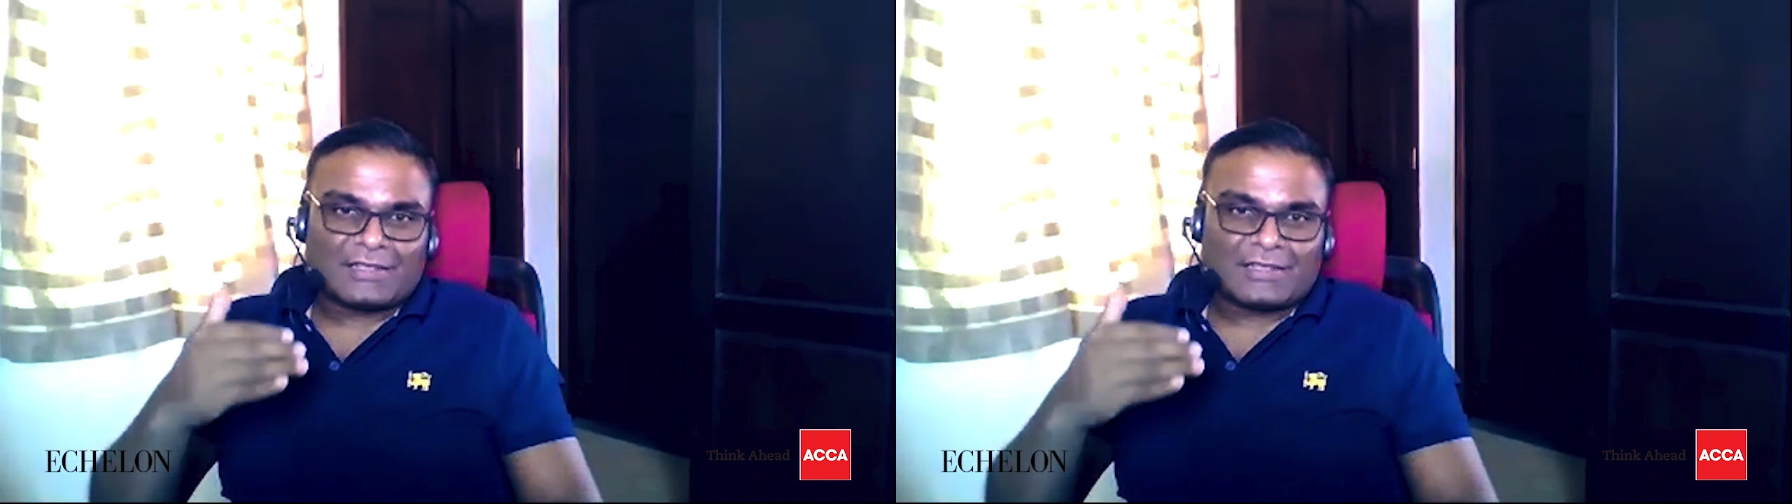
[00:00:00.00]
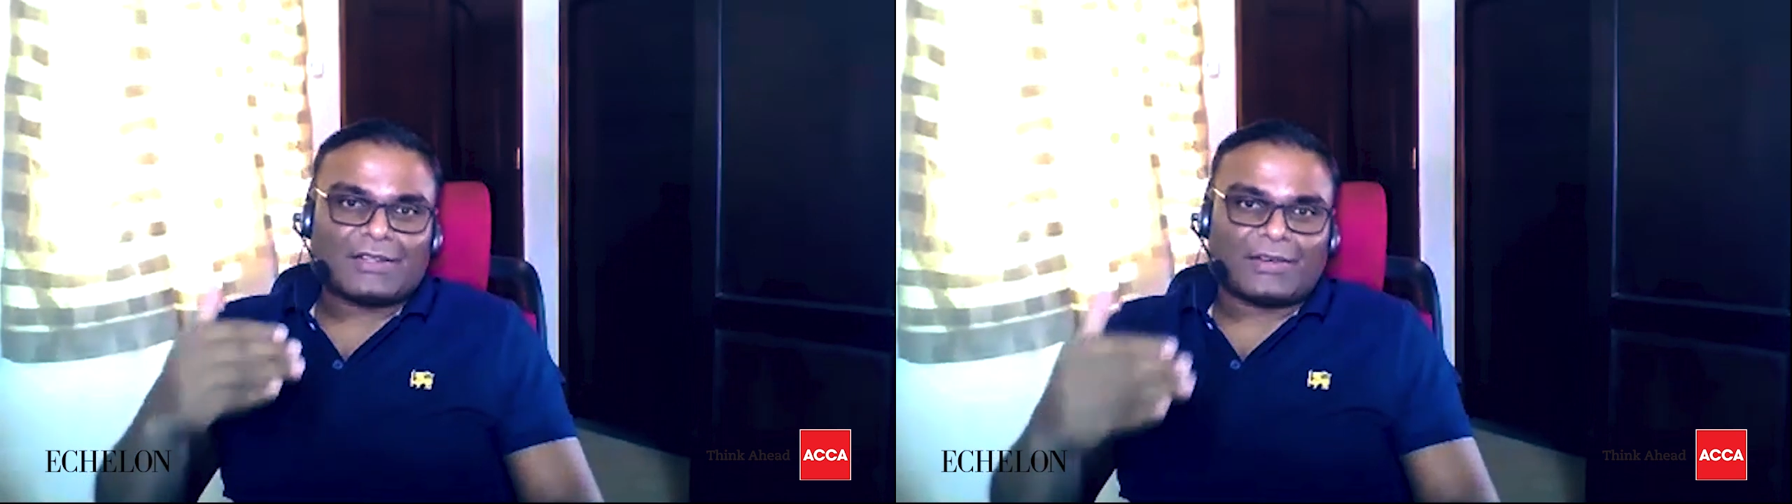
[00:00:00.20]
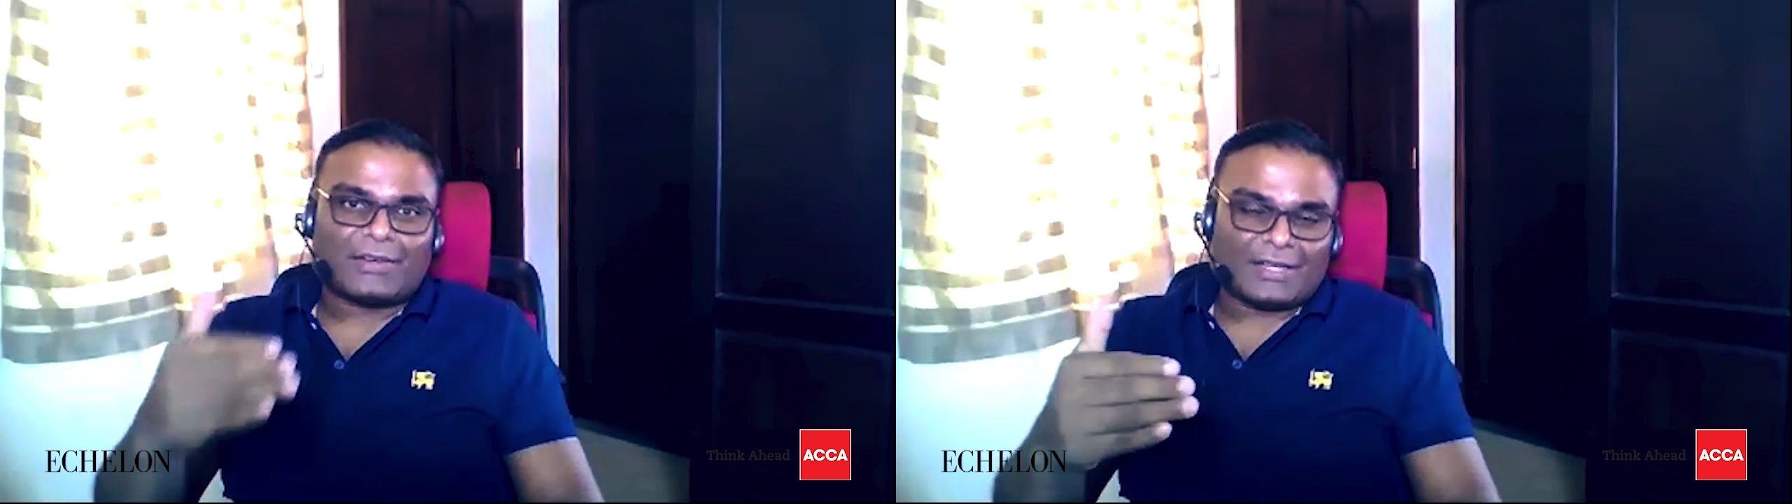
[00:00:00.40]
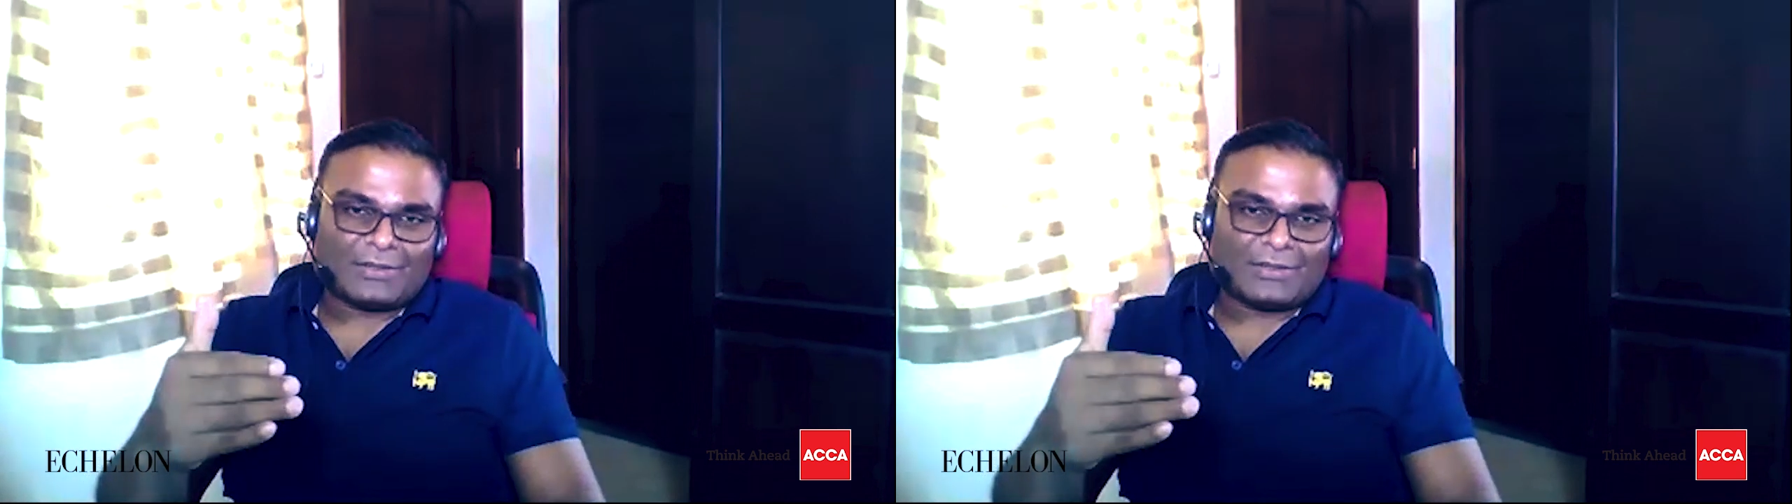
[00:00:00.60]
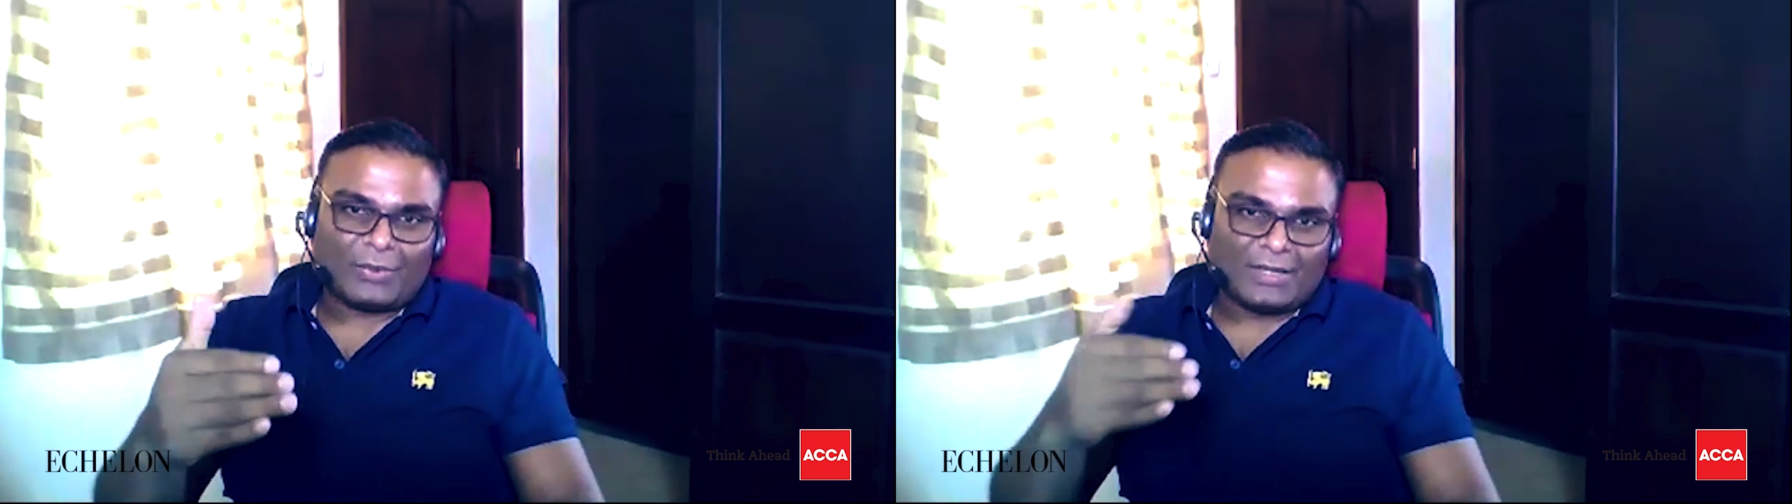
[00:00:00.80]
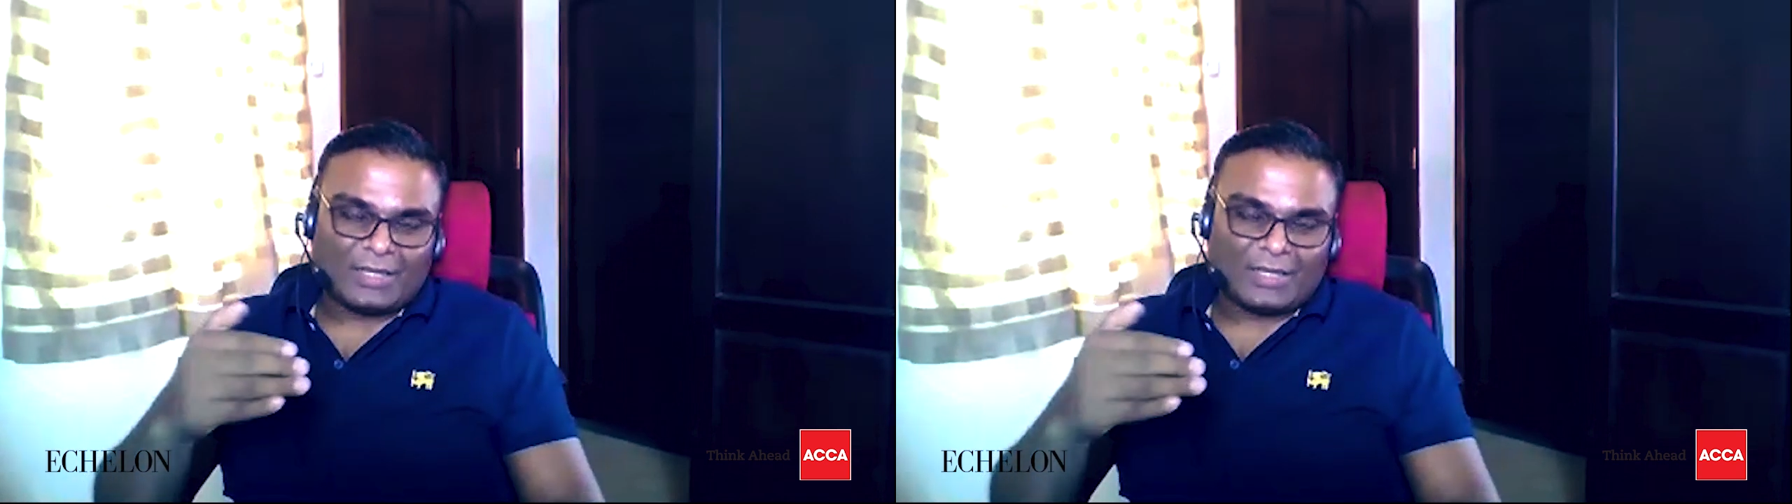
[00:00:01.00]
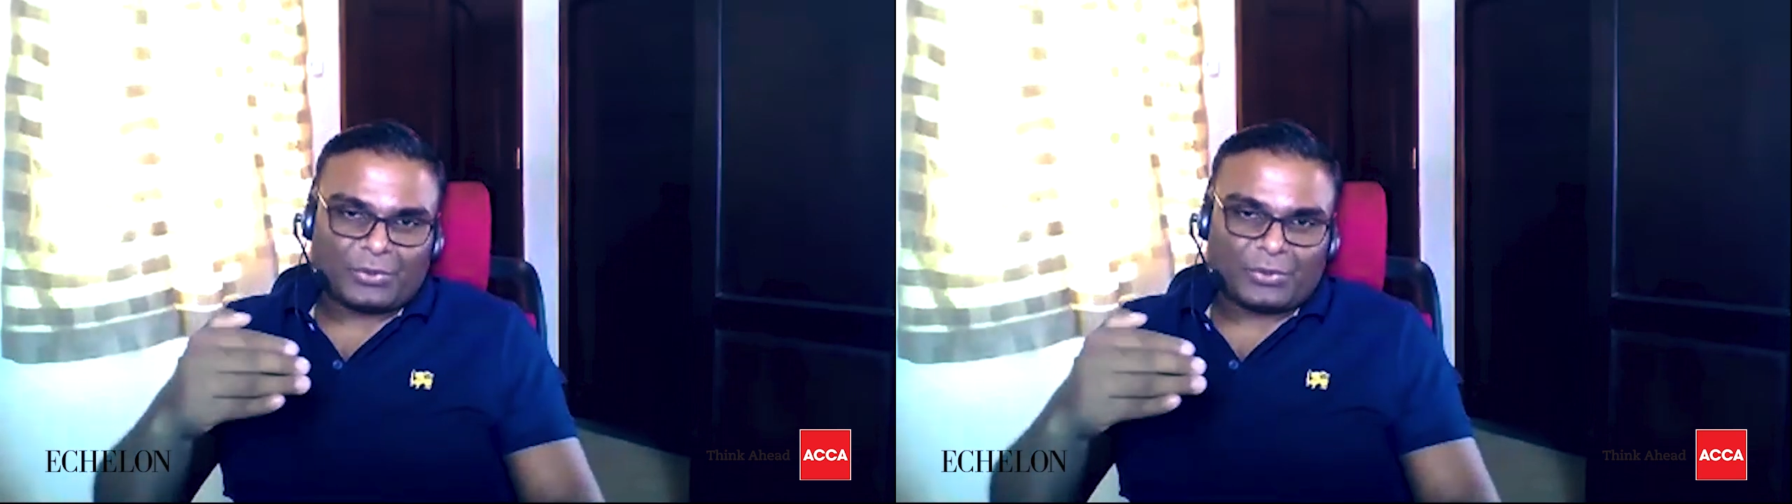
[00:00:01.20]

accelerate when